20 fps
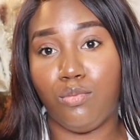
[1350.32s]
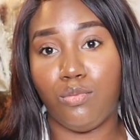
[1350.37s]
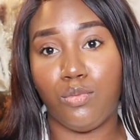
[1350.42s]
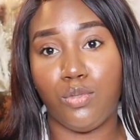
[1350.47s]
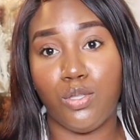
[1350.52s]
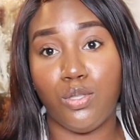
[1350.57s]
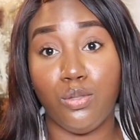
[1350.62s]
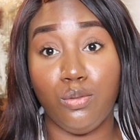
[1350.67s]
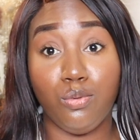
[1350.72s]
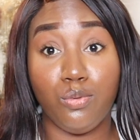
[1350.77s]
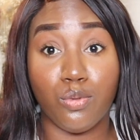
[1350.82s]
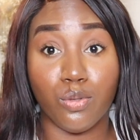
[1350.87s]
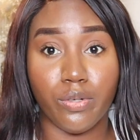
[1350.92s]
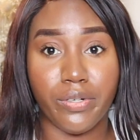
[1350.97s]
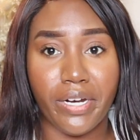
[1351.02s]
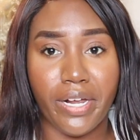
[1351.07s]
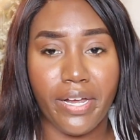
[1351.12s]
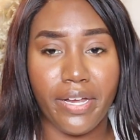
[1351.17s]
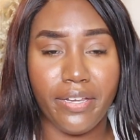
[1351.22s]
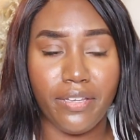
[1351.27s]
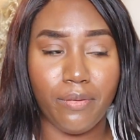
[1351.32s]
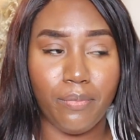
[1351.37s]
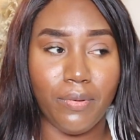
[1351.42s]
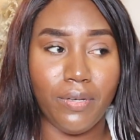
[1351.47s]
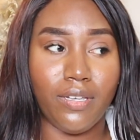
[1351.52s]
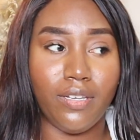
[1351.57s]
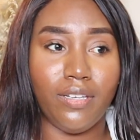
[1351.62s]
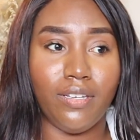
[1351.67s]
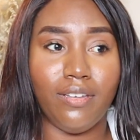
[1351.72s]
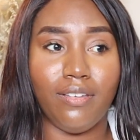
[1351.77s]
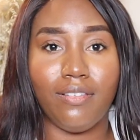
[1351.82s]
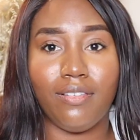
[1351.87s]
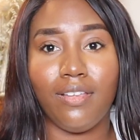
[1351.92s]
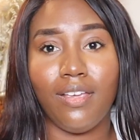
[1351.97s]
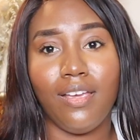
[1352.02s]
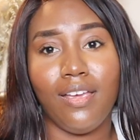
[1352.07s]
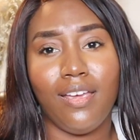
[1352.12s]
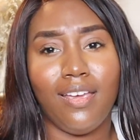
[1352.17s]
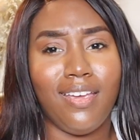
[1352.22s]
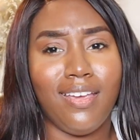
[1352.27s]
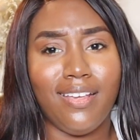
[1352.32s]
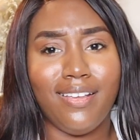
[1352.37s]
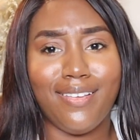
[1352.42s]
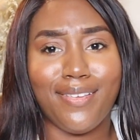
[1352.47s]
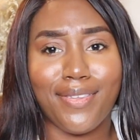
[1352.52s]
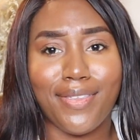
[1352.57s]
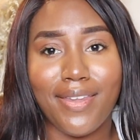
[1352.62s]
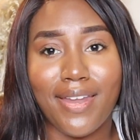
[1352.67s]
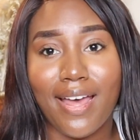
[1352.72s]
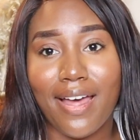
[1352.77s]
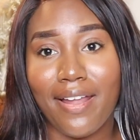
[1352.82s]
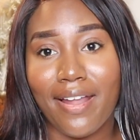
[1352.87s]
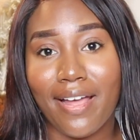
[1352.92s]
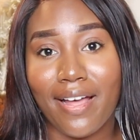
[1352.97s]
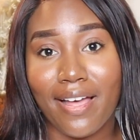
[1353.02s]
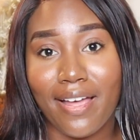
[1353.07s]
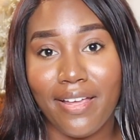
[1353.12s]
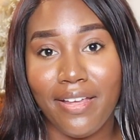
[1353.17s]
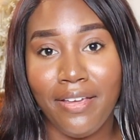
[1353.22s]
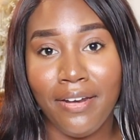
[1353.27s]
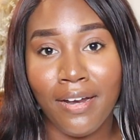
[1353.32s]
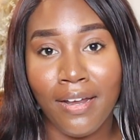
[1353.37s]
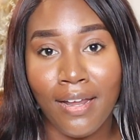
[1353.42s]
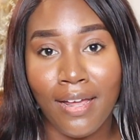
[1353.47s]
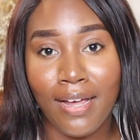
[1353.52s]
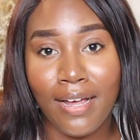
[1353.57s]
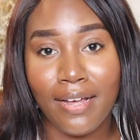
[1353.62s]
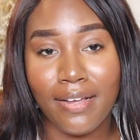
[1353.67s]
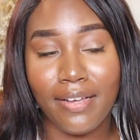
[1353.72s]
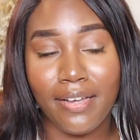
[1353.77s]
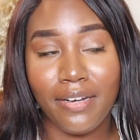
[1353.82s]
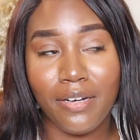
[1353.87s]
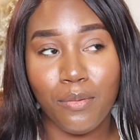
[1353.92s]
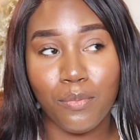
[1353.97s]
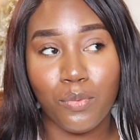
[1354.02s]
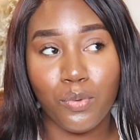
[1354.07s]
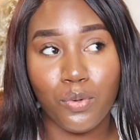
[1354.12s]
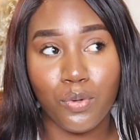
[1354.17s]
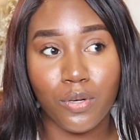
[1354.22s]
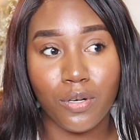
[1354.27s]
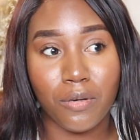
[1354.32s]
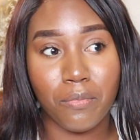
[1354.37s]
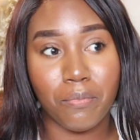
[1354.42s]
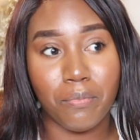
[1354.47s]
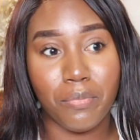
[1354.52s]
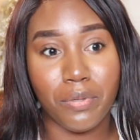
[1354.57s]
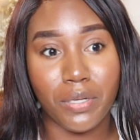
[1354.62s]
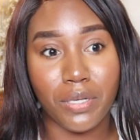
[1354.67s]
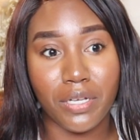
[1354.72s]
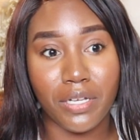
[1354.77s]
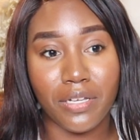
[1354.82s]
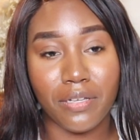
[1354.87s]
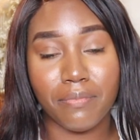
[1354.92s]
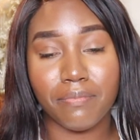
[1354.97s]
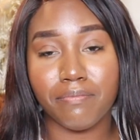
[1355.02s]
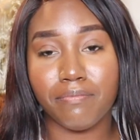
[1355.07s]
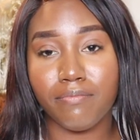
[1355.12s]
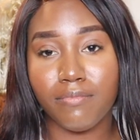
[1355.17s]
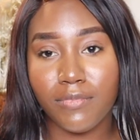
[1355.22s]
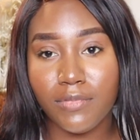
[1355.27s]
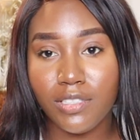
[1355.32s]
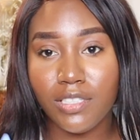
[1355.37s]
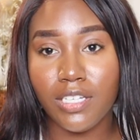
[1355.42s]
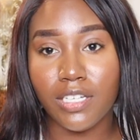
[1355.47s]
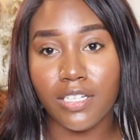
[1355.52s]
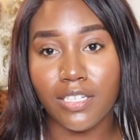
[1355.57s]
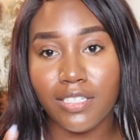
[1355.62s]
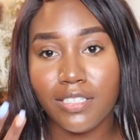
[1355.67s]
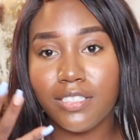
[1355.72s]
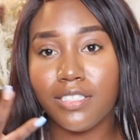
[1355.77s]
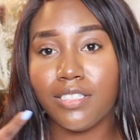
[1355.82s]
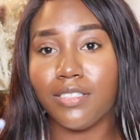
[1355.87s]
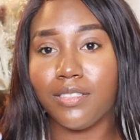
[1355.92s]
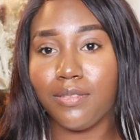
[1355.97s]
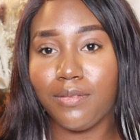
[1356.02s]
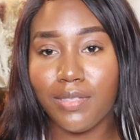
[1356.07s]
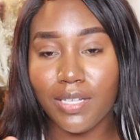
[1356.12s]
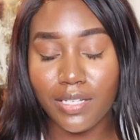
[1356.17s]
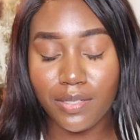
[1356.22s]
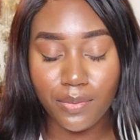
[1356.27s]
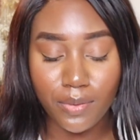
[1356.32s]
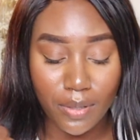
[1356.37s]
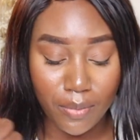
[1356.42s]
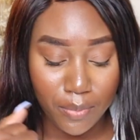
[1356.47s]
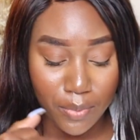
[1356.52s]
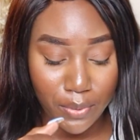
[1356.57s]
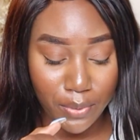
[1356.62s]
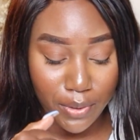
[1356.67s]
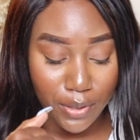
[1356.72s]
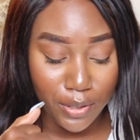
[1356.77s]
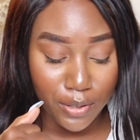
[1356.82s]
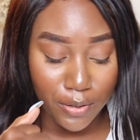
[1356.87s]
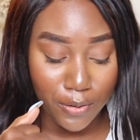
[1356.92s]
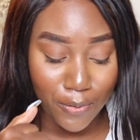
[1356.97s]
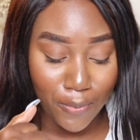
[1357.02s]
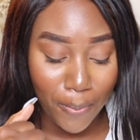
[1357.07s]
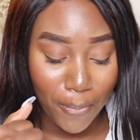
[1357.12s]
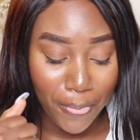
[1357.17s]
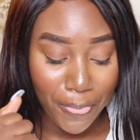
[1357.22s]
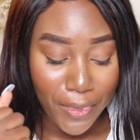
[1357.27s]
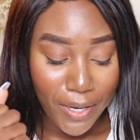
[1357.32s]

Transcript: 2-3 days, because it's not like I eat a lot anymore. But yes, that's what I'm going to do.